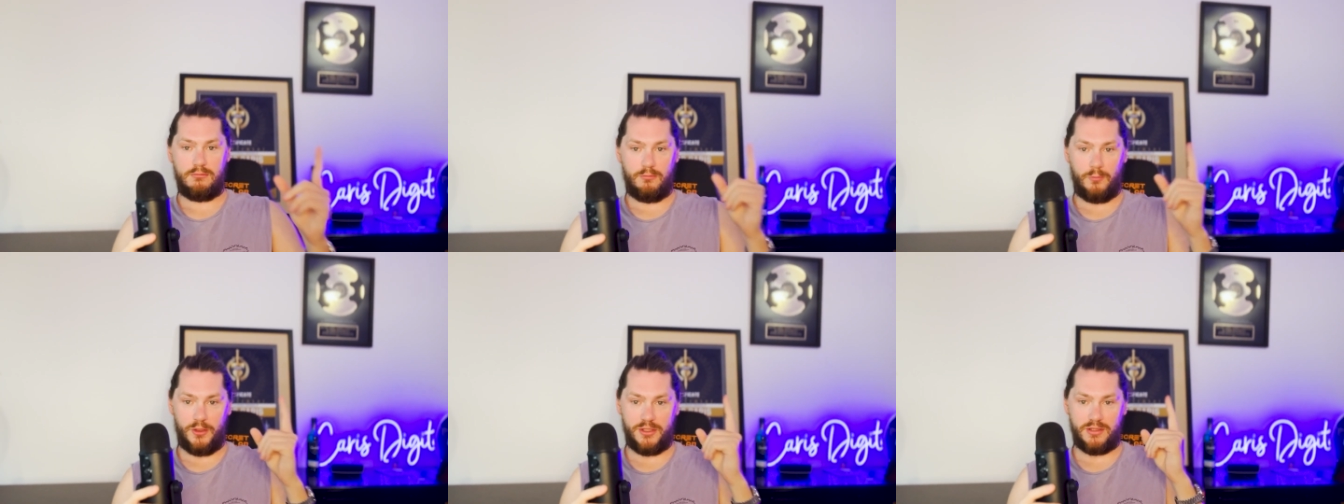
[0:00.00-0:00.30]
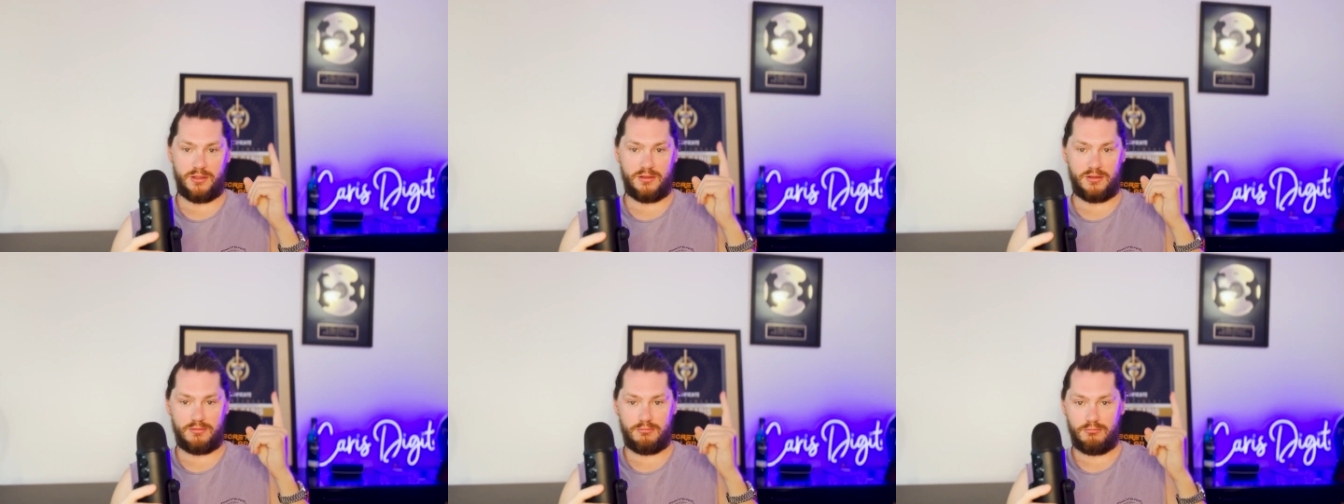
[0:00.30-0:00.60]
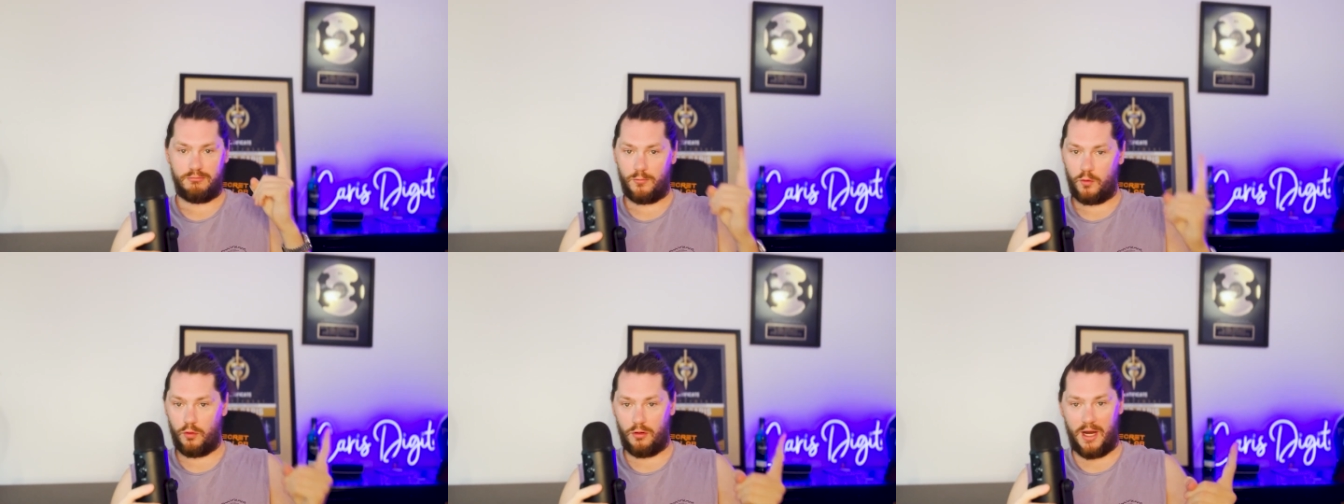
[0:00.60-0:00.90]
which is
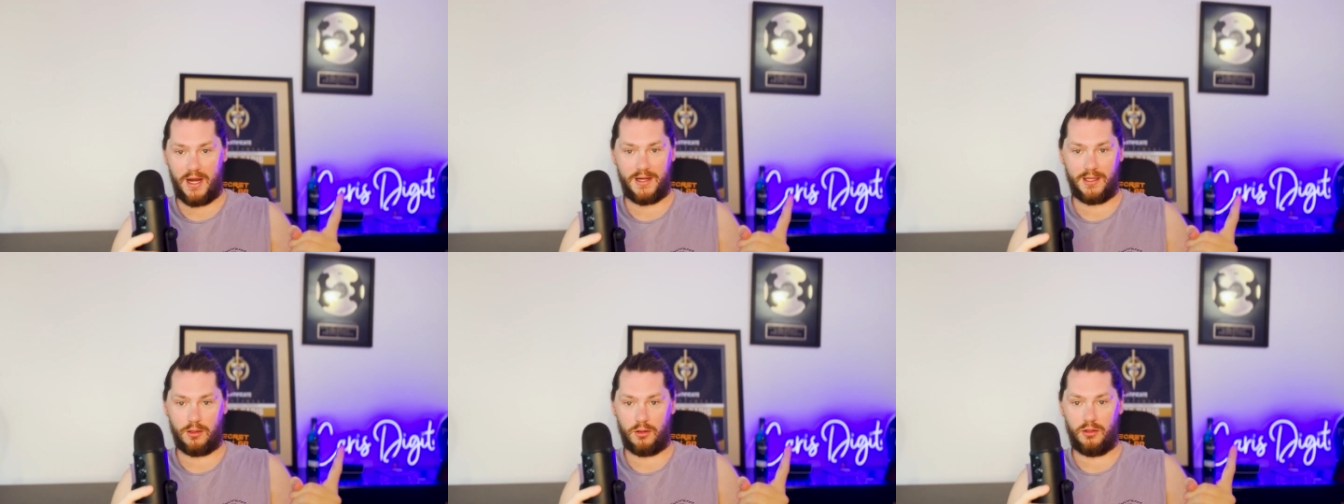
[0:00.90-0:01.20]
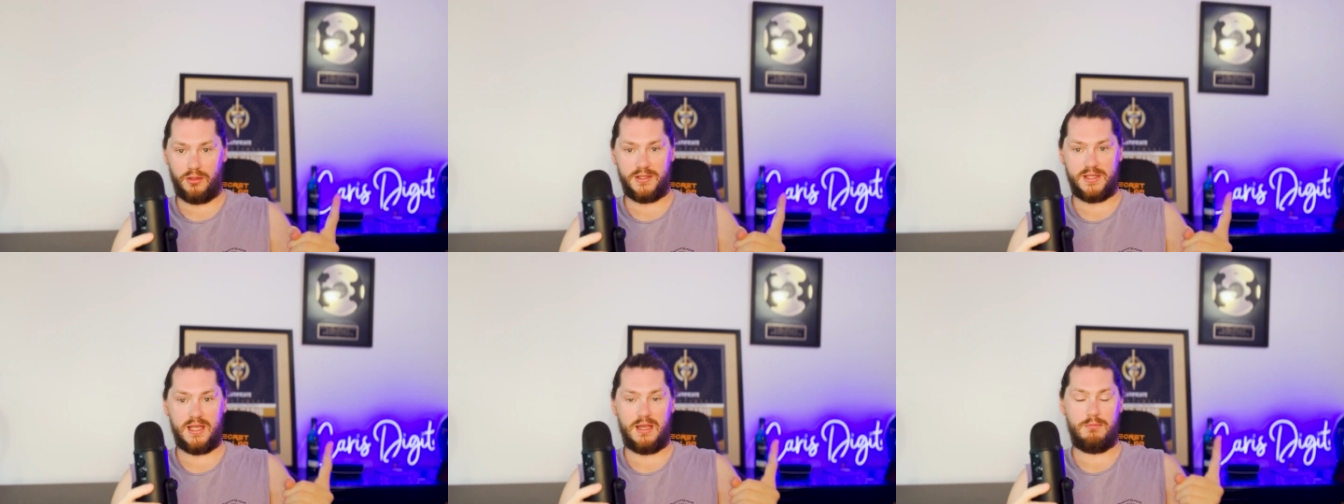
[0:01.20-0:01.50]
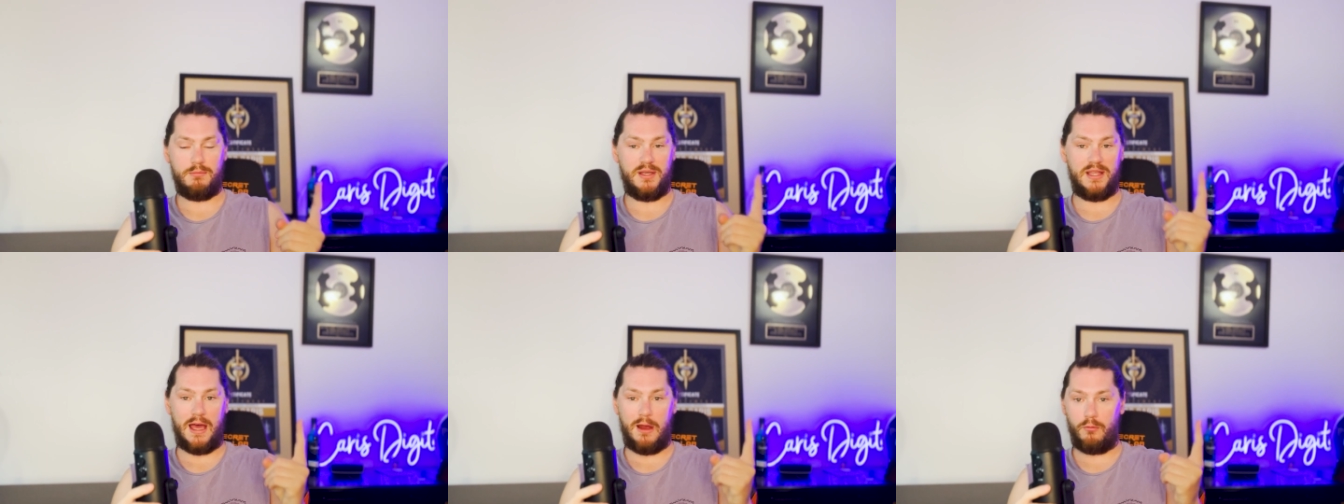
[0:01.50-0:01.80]
creating
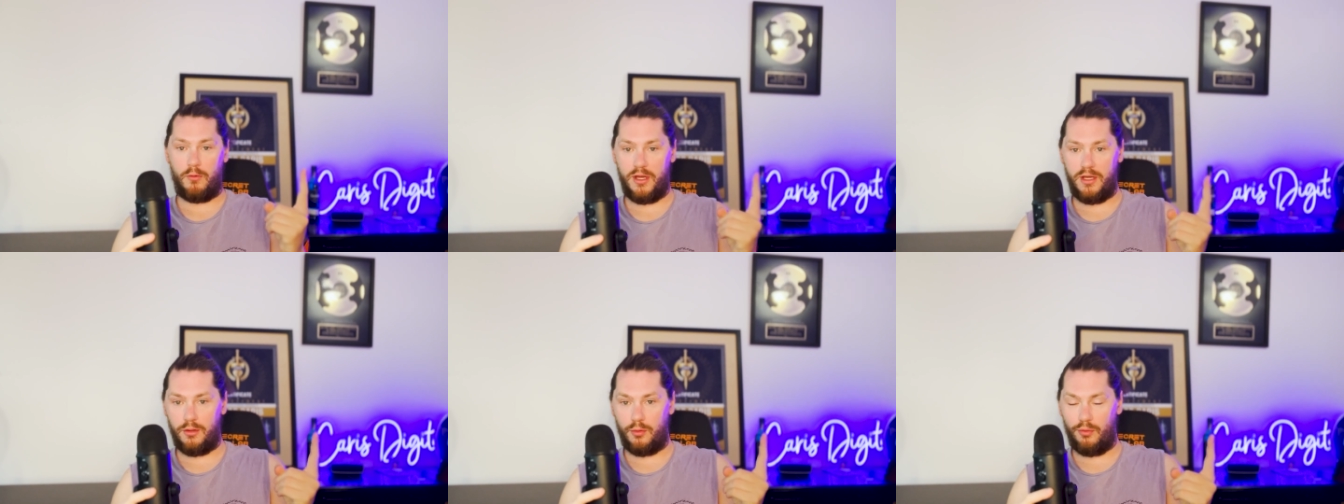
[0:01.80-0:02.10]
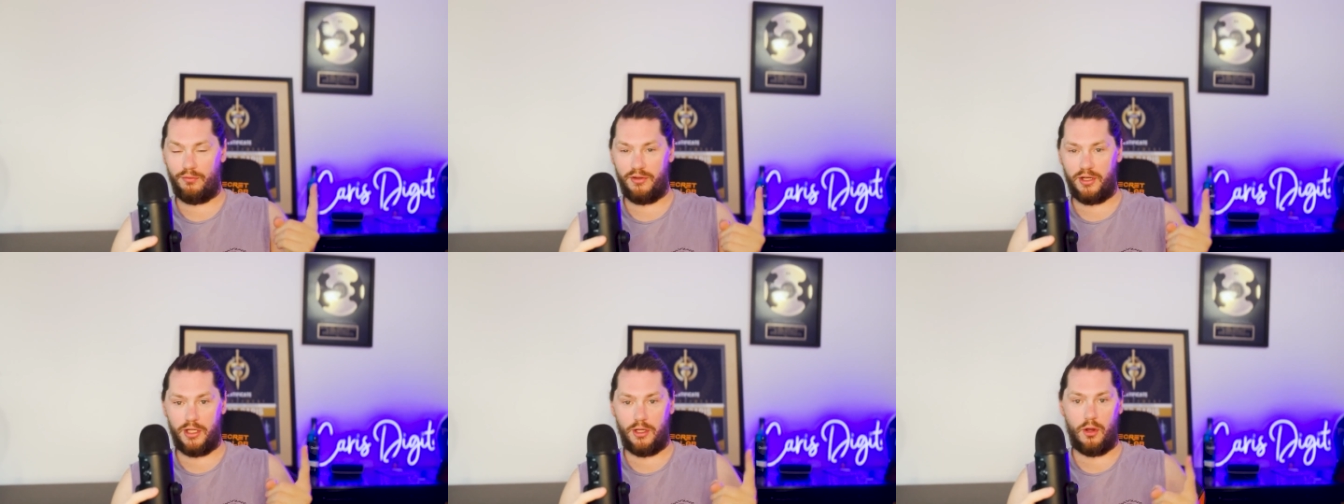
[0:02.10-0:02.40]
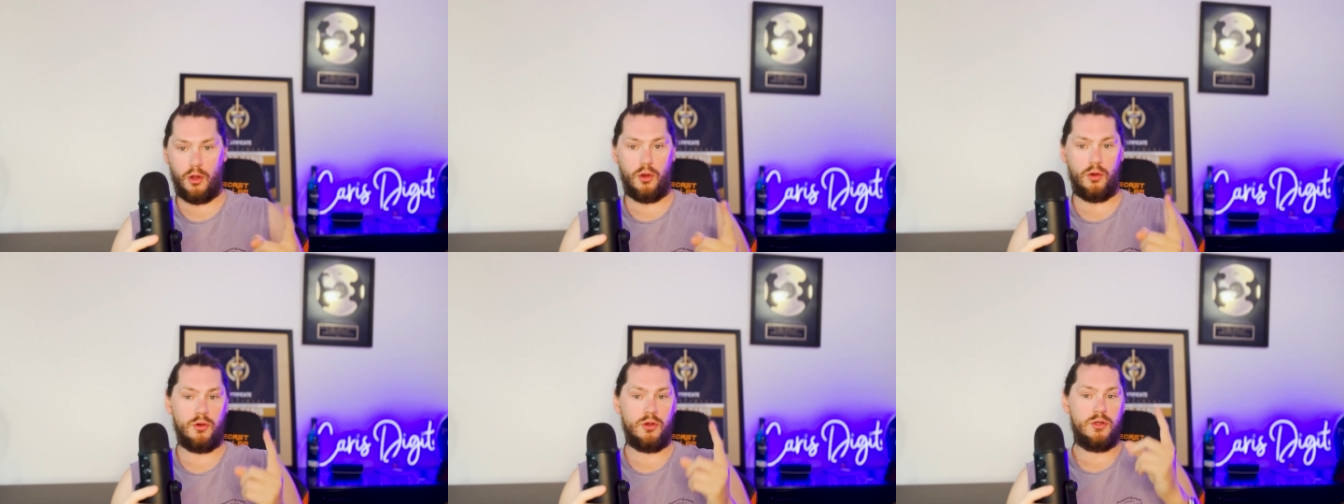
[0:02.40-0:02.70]
content, be that written or
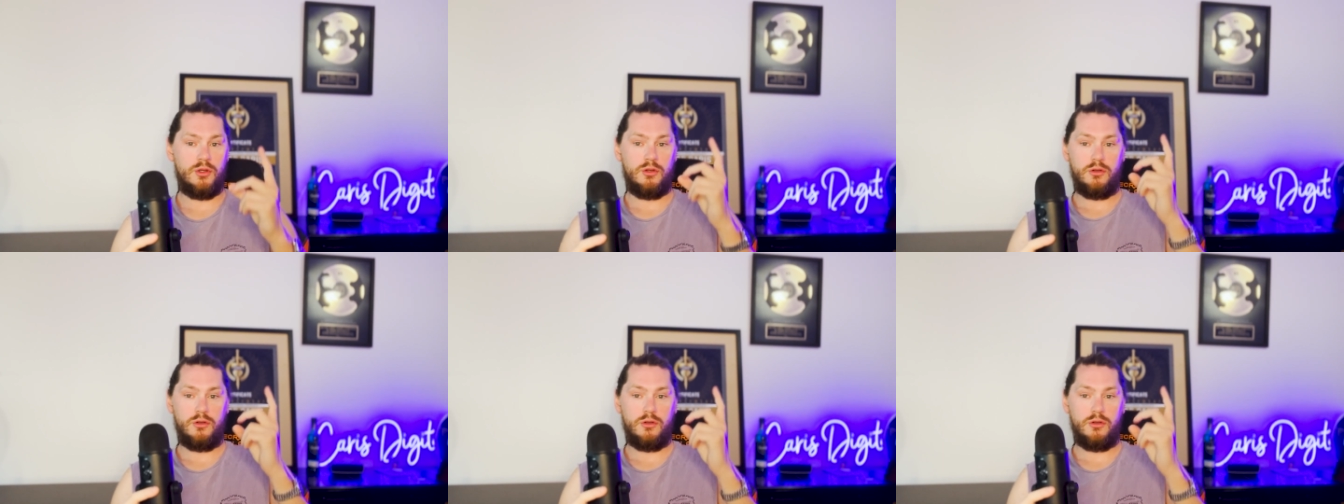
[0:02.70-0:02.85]
video,